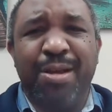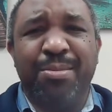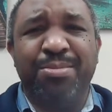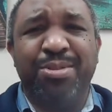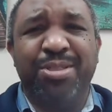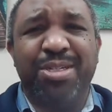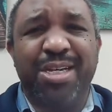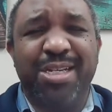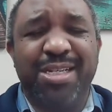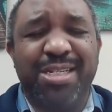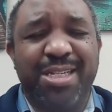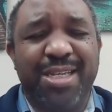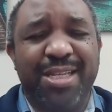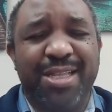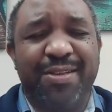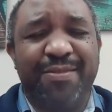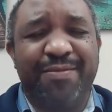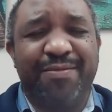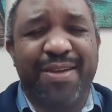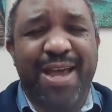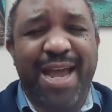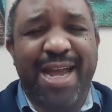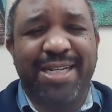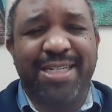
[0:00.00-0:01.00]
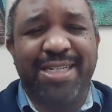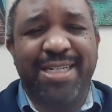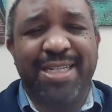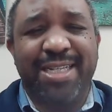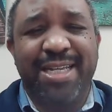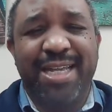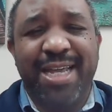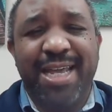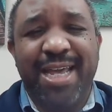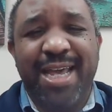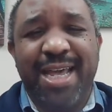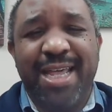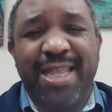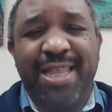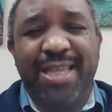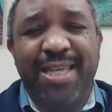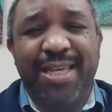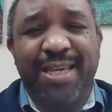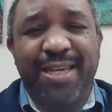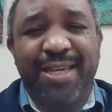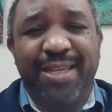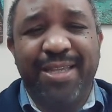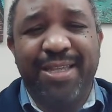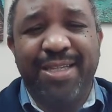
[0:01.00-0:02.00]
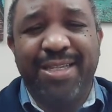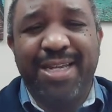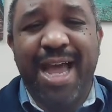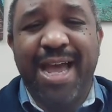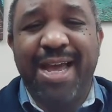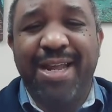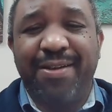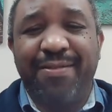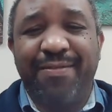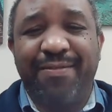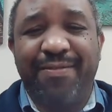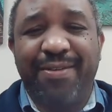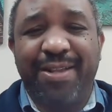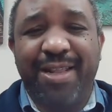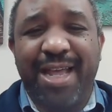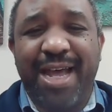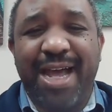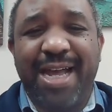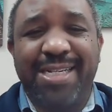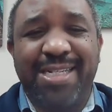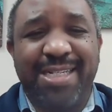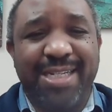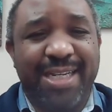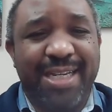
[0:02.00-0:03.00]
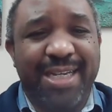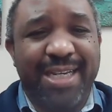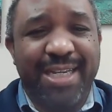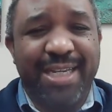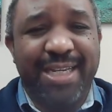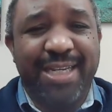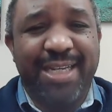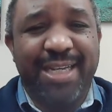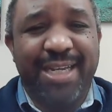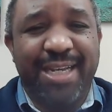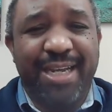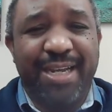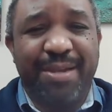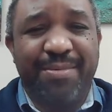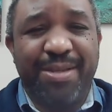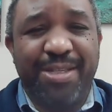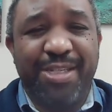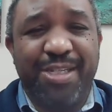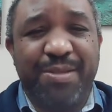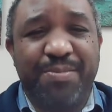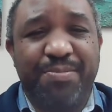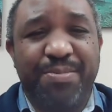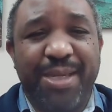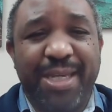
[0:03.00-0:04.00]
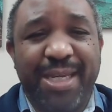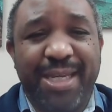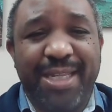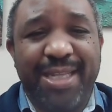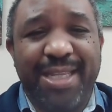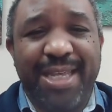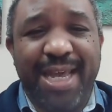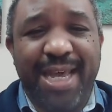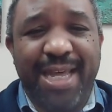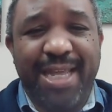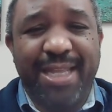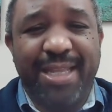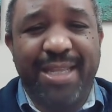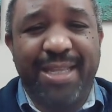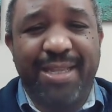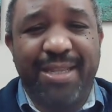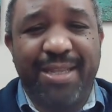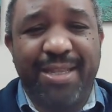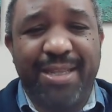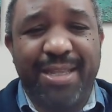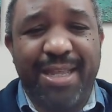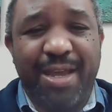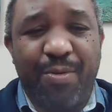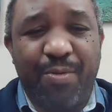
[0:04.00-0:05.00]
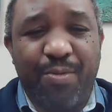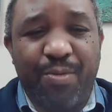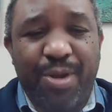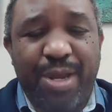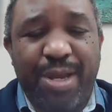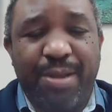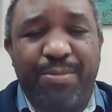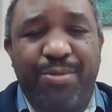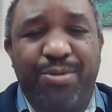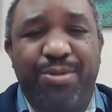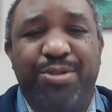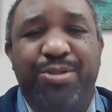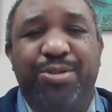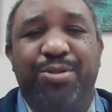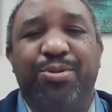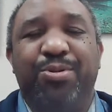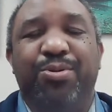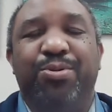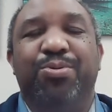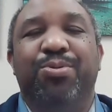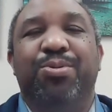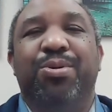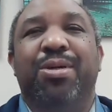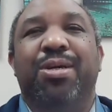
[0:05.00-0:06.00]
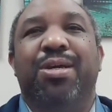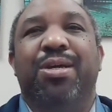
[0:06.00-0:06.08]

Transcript: just in the fact and the kind of velocity and speed that we're able to